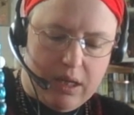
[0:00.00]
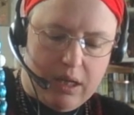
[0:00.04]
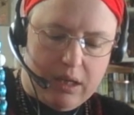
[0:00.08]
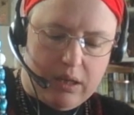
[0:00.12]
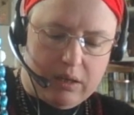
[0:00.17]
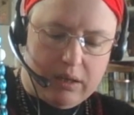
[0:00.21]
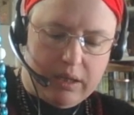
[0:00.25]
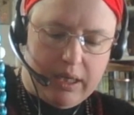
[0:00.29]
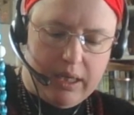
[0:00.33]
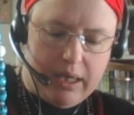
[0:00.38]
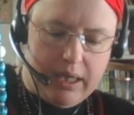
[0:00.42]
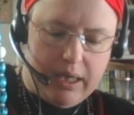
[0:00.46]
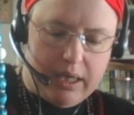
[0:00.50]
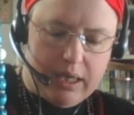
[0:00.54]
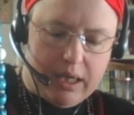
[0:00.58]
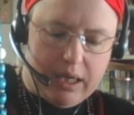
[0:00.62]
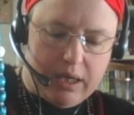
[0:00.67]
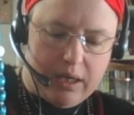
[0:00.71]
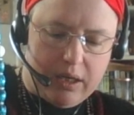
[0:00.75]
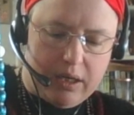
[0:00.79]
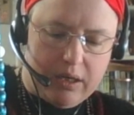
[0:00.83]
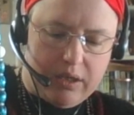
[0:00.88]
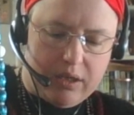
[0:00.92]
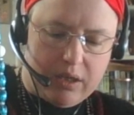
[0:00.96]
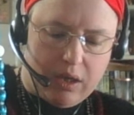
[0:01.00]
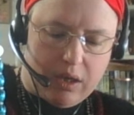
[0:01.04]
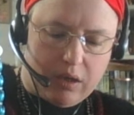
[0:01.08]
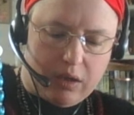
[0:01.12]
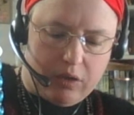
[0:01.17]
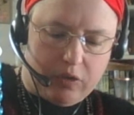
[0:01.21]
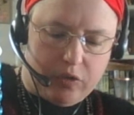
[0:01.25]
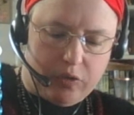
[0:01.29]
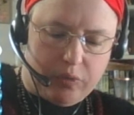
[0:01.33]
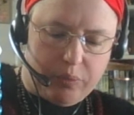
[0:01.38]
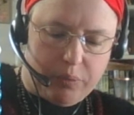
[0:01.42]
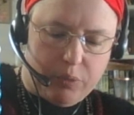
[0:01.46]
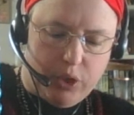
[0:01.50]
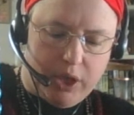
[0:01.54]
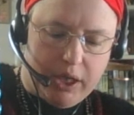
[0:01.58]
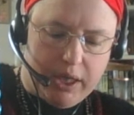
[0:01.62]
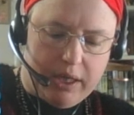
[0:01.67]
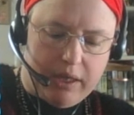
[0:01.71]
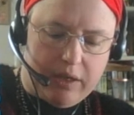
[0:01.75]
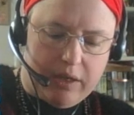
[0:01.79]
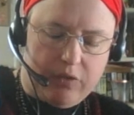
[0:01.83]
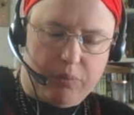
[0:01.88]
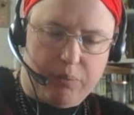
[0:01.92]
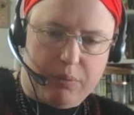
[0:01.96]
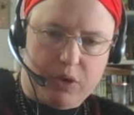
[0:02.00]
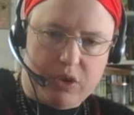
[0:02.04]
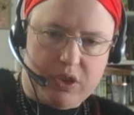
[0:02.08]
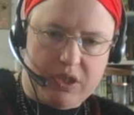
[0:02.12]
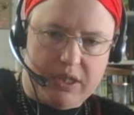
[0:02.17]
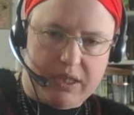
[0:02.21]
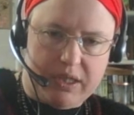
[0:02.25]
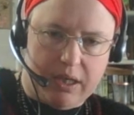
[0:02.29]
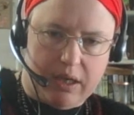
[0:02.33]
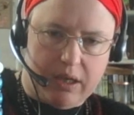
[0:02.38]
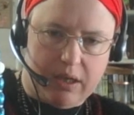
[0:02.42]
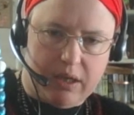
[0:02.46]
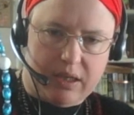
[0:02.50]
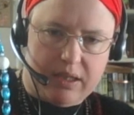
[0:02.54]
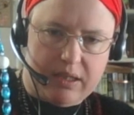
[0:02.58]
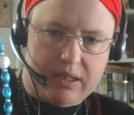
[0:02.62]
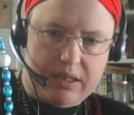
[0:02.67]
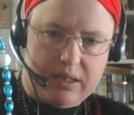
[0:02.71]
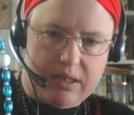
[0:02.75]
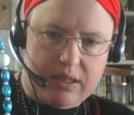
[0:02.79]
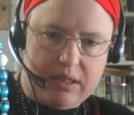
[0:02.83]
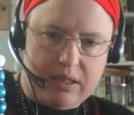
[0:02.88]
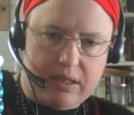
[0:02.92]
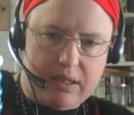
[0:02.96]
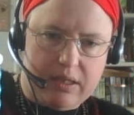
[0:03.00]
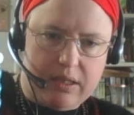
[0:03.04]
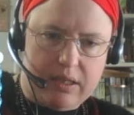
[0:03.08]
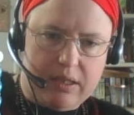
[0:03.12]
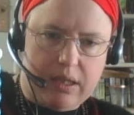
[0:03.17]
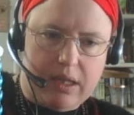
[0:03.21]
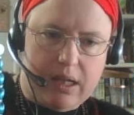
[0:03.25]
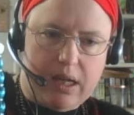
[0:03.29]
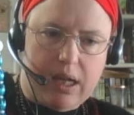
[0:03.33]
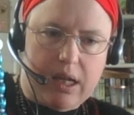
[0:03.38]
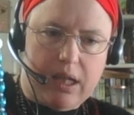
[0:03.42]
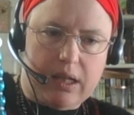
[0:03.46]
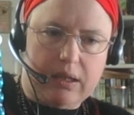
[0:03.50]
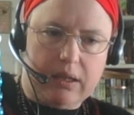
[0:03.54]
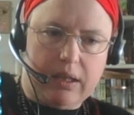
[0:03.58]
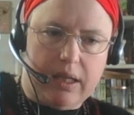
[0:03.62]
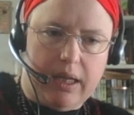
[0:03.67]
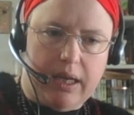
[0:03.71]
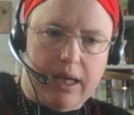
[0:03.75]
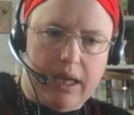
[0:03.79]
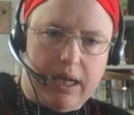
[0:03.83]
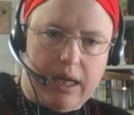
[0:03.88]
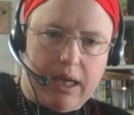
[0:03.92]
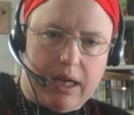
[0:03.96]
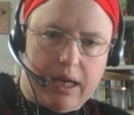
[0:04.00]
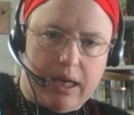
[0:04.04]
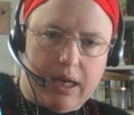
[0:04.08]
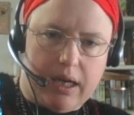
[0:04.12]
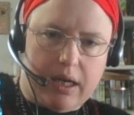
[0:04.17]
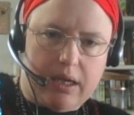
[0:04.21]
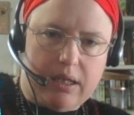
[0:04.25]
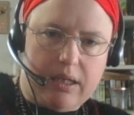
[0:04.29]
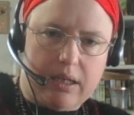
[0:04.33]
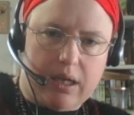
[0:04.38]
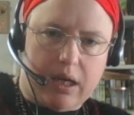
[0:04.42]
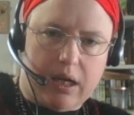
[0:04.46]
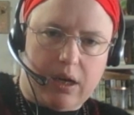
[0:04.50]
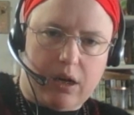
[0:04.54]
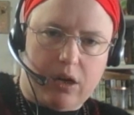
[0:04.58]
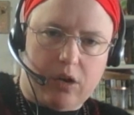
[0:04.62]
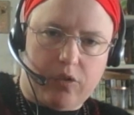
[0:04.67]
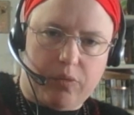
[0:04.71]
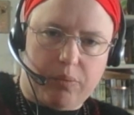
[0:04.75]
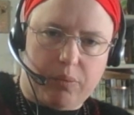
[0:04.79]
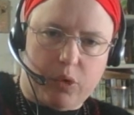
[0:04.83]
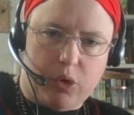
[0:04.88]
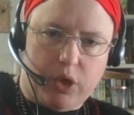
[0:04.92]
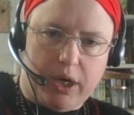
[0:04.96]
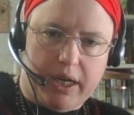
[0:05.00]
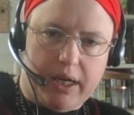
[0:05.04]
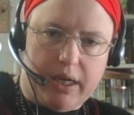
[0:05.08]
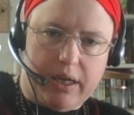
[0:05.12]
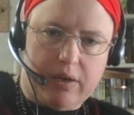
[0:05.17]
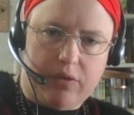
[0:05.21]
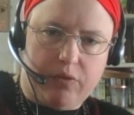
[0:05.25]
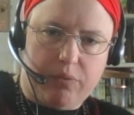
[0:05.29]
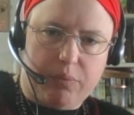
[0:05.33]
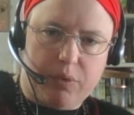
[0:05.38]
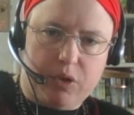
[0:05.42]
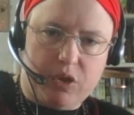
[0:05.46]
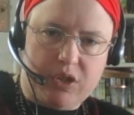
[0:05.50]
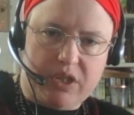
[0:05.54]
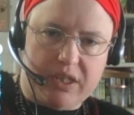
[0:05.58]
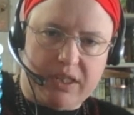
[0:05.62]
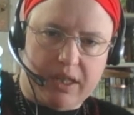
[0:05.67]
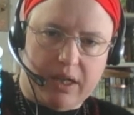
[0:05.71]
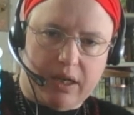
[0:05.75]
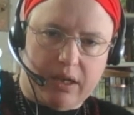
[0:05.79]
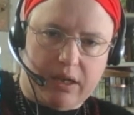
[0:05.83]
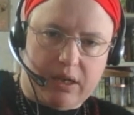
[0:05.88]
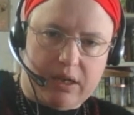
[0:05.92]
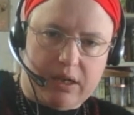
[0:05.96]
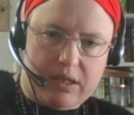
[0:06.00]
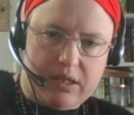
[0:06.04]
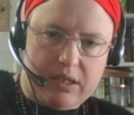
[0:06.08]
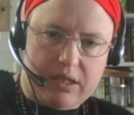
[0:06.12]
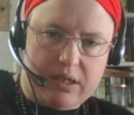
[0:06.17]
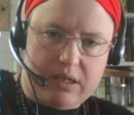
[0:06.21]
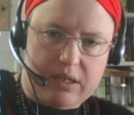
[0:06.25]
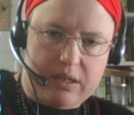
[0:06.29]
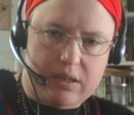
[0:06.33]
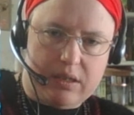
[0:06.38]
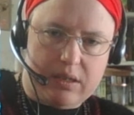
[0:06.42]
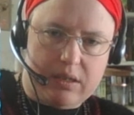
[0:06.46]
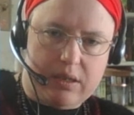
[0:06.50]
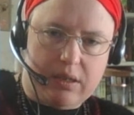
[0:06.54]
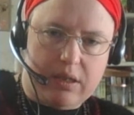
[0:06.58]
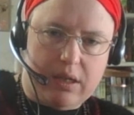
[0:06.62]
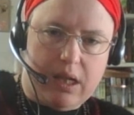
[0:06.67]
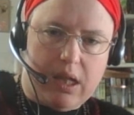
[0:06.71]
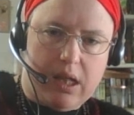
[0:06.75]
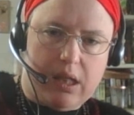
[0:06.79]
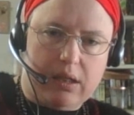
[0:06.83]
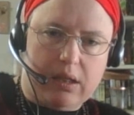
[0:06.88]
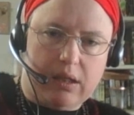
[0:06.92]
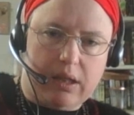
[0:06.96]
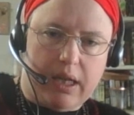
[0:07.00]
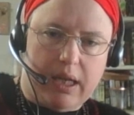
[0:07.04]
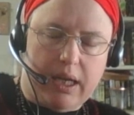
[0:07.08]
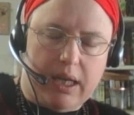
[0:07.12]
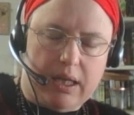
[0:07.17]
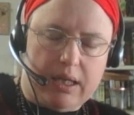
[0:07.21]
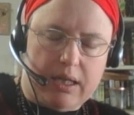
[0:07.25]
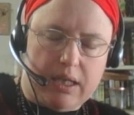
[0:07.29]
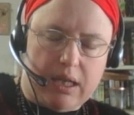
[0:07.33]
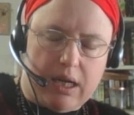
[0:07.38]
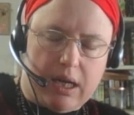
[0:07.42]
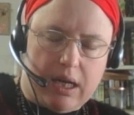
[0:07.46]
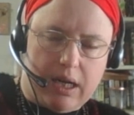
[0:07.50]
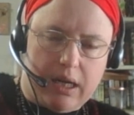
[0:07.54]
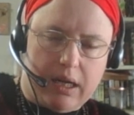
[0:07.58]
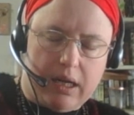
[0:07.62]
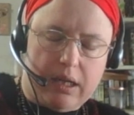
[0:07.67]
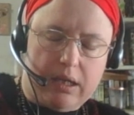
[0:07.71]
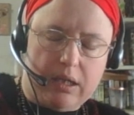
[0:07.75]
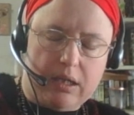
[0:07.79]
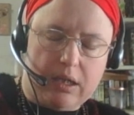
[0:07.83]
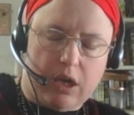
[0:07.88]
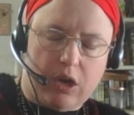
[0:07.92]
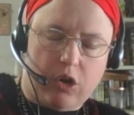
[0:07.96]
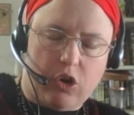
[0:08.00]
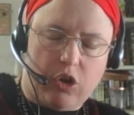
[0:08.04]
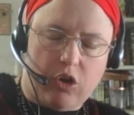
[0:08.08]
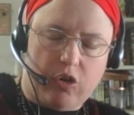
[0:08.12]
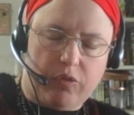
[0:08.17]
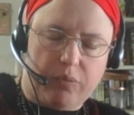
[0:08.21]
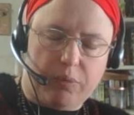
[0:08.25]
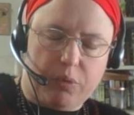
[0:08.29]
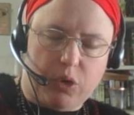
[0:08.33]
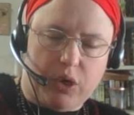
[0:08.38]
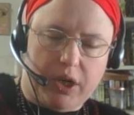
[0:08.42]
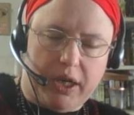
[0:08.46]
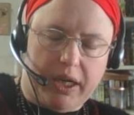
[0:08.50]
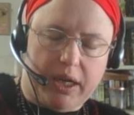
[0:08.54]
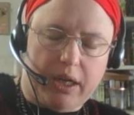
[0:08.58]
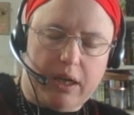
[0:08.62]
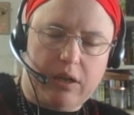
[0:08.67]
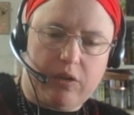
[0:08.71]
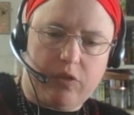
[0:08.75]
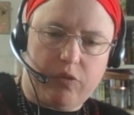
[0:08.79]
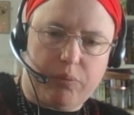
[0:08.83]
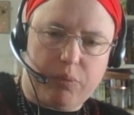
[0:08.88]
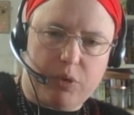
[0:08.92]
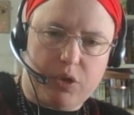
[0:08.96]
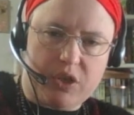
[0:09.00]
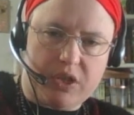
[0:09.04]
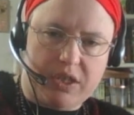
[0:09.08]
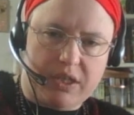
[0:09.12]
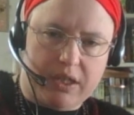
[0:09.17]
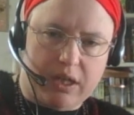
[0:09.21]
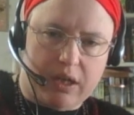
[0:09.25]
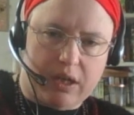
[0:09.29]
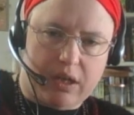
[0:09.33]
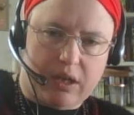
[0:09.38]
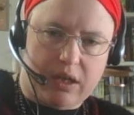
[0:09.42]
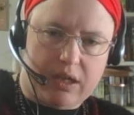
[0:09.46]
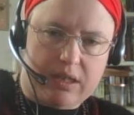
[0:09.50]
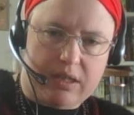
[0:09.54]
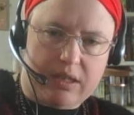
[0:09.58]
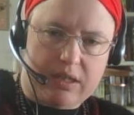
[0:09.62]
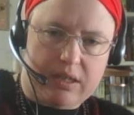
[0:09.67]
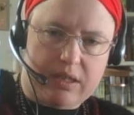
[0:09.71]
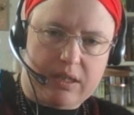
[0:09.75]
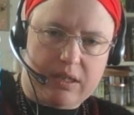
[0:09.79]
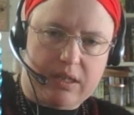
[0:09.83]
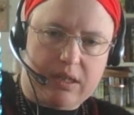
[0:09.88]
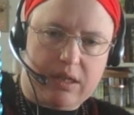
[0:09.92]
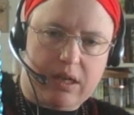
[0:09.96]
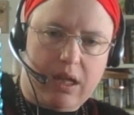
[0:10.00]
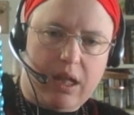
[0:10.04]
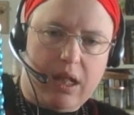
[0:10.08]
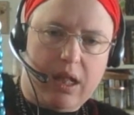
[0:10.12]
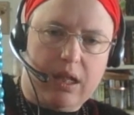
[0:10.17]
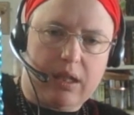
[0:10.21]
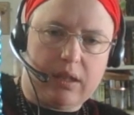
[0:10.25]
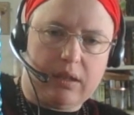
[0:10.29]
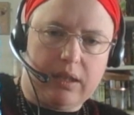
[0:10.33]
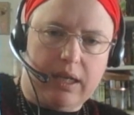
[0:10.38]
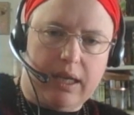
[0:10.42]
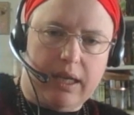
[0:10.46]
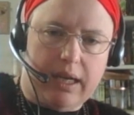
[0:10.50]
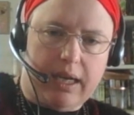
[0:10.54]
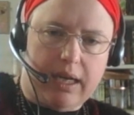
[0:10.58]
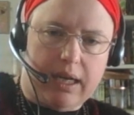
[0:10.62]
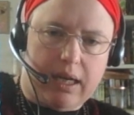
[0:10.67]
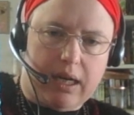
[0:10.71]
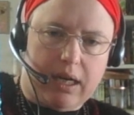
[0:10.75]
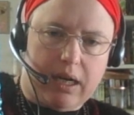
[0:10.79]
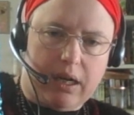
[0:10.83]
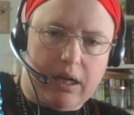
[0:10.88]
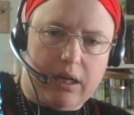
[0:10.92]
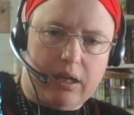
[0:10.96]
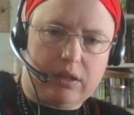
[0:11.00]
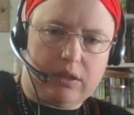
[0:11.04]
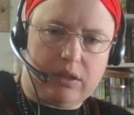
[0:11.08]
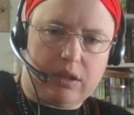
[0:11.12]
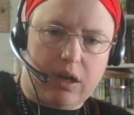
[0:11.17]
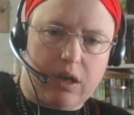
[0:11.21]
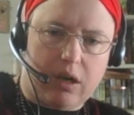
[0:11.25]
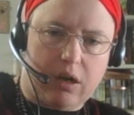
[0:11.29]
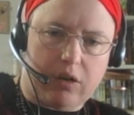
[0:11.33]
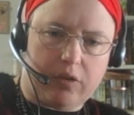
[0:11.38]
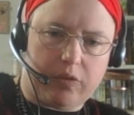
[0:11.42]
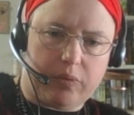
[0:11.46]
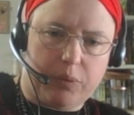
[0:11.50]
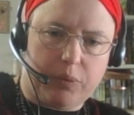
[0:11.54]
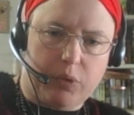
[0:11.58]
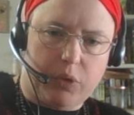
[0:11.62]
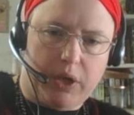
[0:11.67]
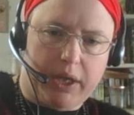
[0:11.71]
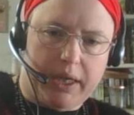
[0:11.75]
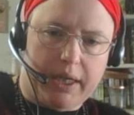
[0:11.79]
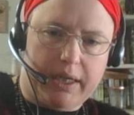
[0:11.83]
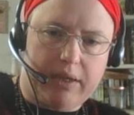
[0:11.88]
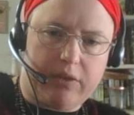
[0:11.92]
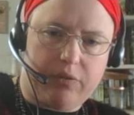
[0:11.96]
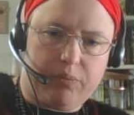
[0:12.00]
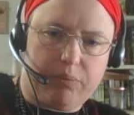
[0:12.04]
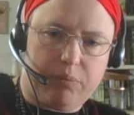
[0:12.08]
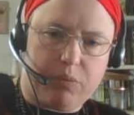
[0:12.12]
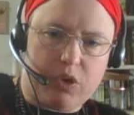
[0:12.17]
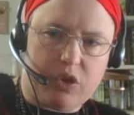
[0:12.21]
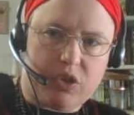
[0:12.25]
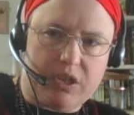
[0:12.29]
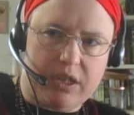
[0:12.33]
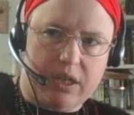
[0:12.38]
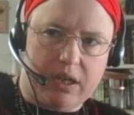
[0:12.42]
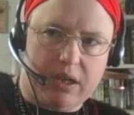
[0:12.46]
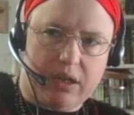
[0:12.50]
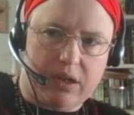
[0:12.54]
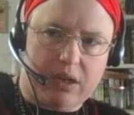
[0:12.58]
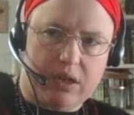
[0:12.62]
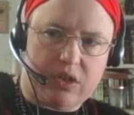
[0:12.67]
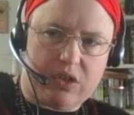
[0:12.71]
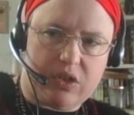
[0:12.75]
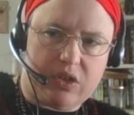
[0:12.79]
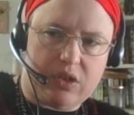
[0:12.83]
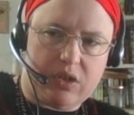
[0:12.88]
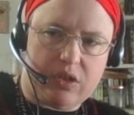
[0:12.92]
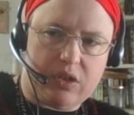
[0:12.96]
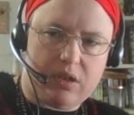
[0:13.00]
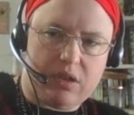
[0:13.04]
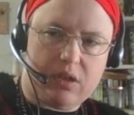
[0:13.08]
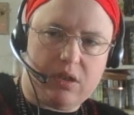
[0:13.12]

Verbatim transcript: Lady Anna, daughter of Maria, have mercy on us. Lady Anna, daughter of Maria, have mercy on us. Lady Anna, daughter of Maria, have mercy on us. Lady Anna, daughter of Maria, have mercy on us.